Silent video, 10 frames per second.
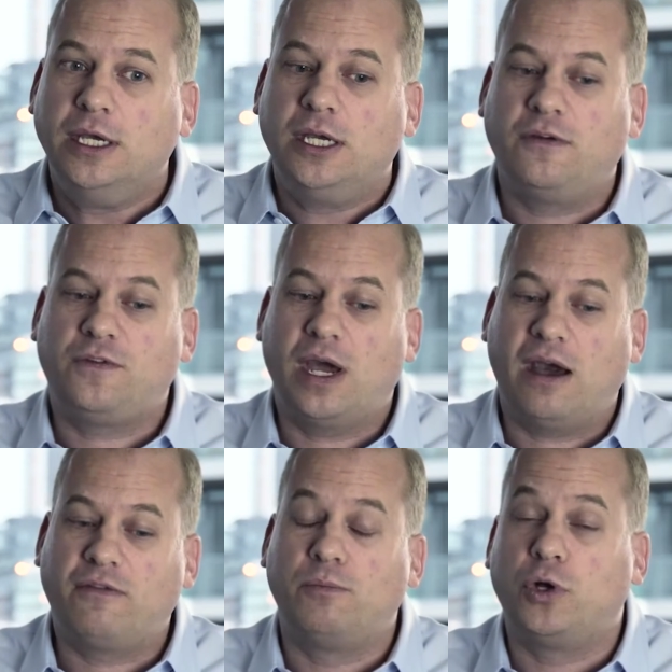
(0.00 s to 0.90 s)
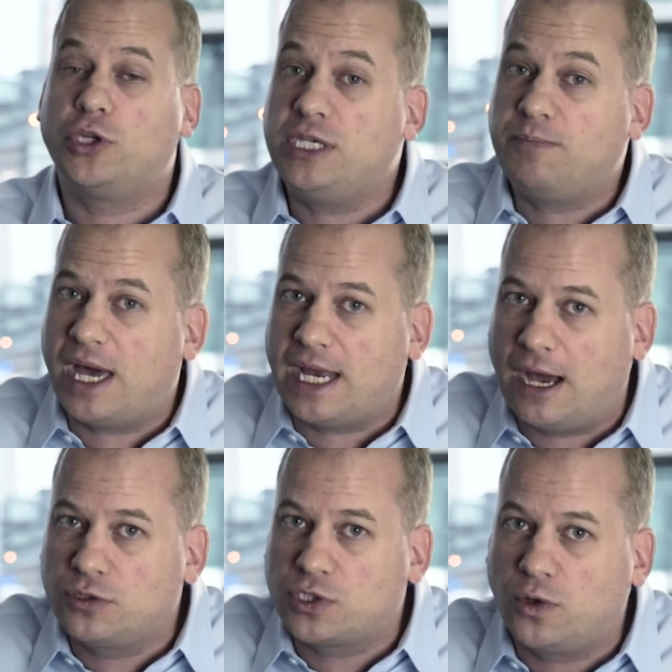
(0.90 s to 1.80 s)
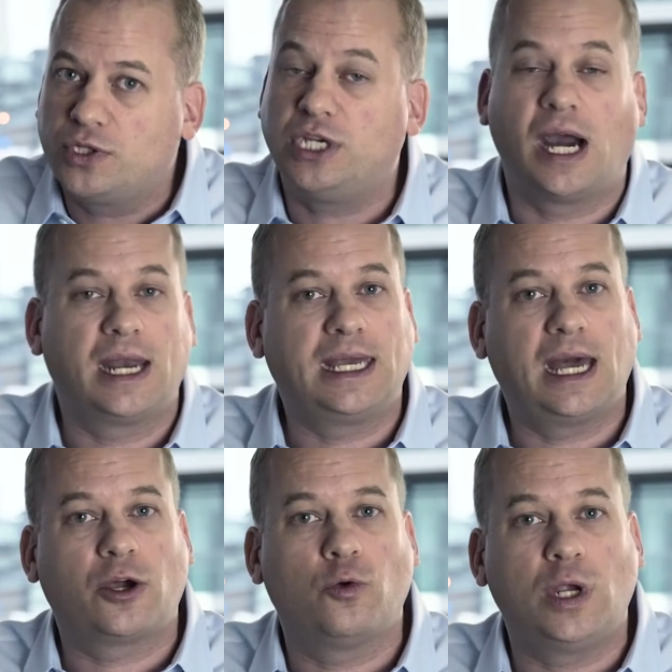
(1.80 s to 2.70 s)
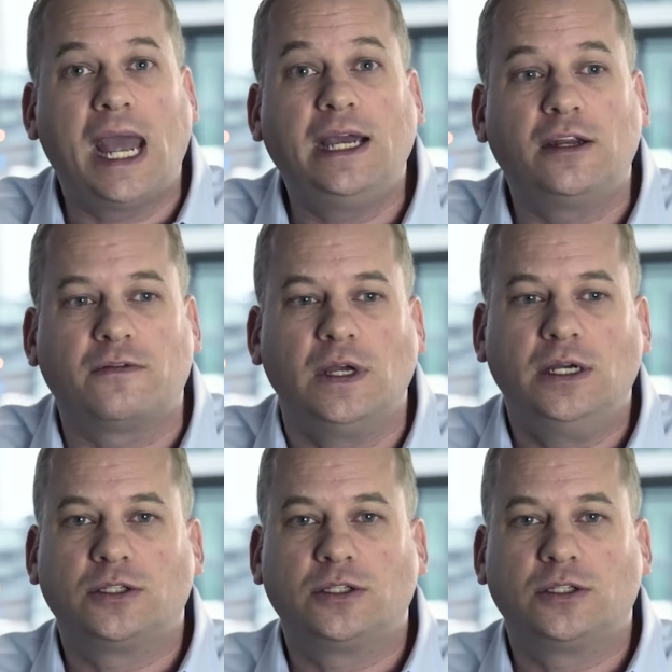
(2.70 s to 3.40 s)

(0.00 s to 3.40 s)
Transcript: If you have a multi-pet household, you got to get creative.